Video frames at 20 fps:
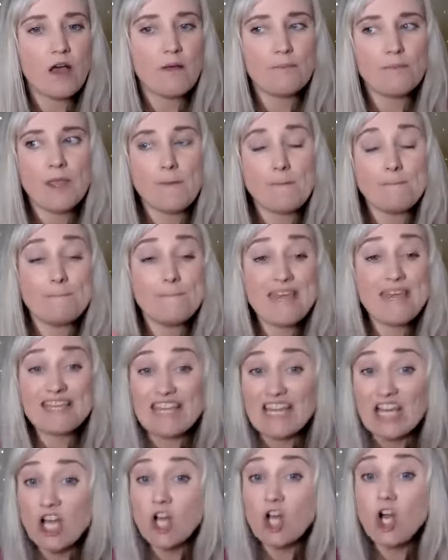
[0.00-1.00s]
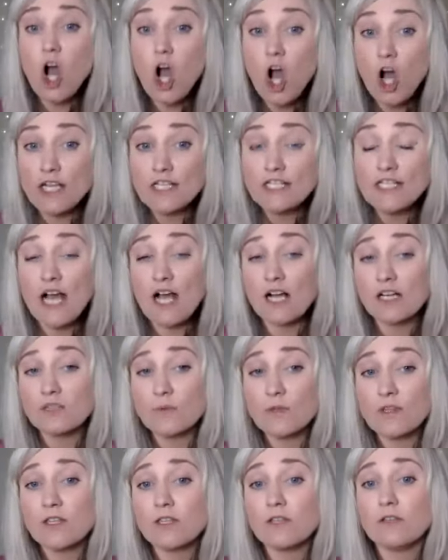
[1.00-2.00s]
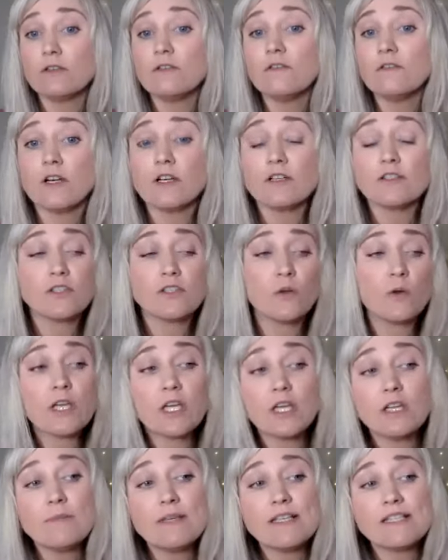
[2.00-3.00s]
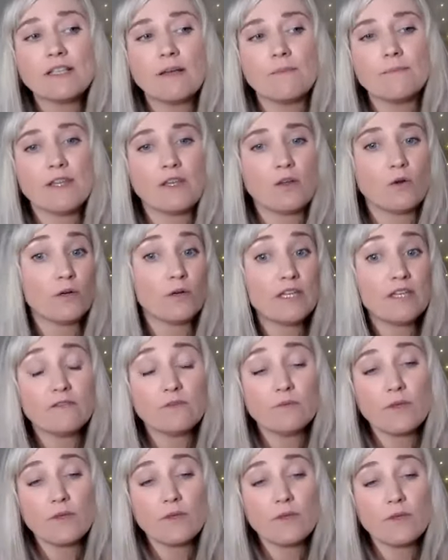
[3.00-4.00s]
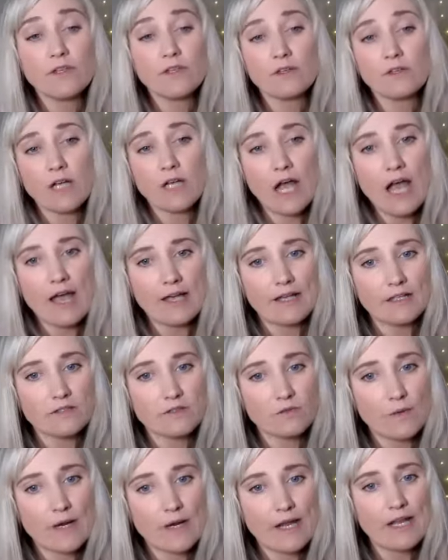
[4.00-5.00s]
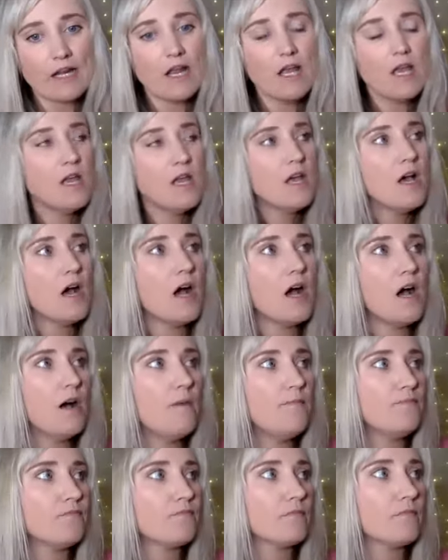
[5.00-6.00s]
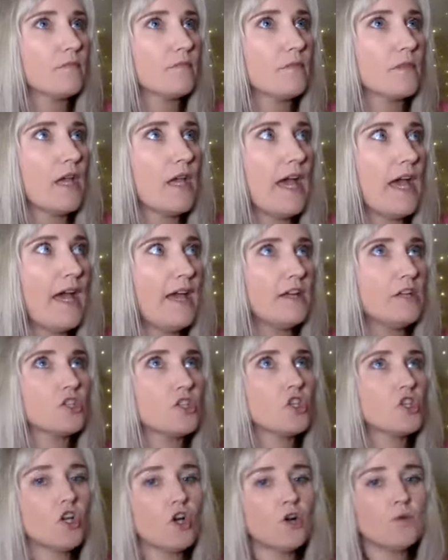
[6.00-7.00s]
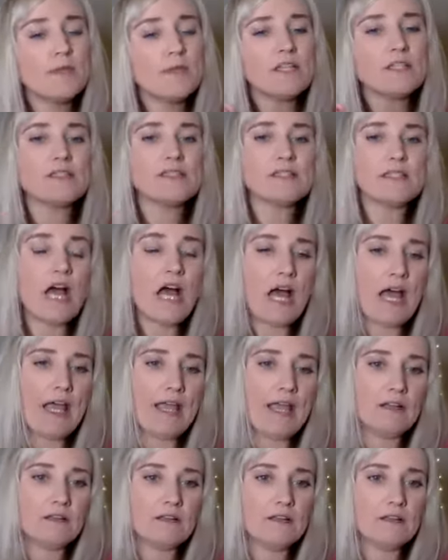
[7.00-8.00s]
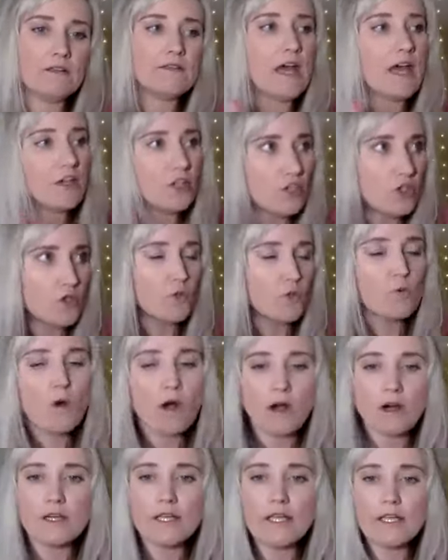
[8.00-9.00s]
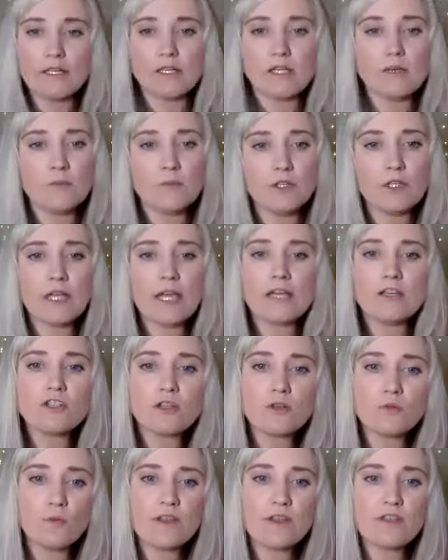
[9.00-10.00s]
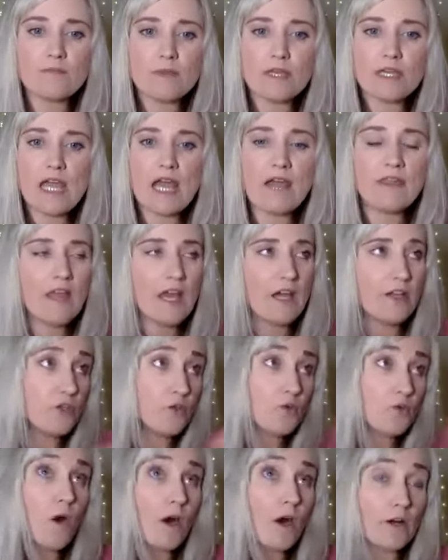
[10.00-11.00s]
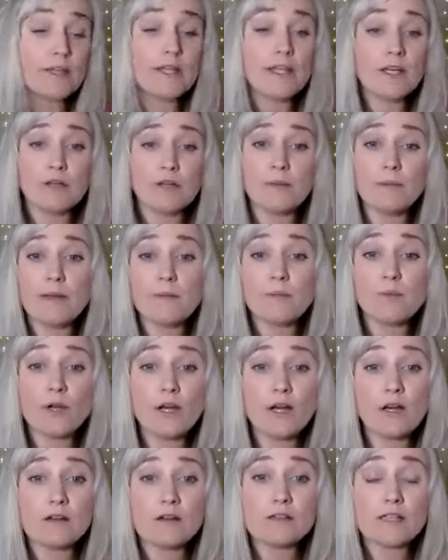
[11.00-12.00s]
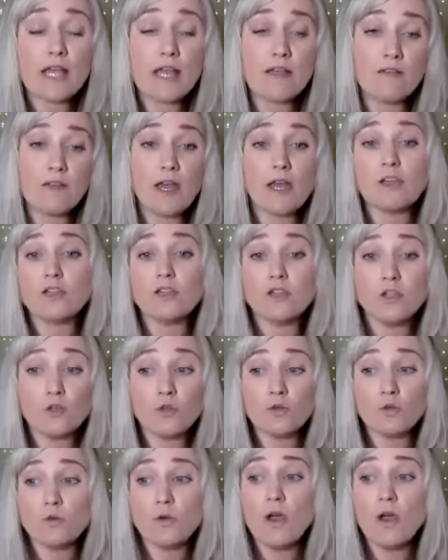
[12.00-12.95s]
making contact with the universe. So it could be something, or even with your guides, right? Hey, show me a sign that you are in communication with me and that you are hearing my prayers and that you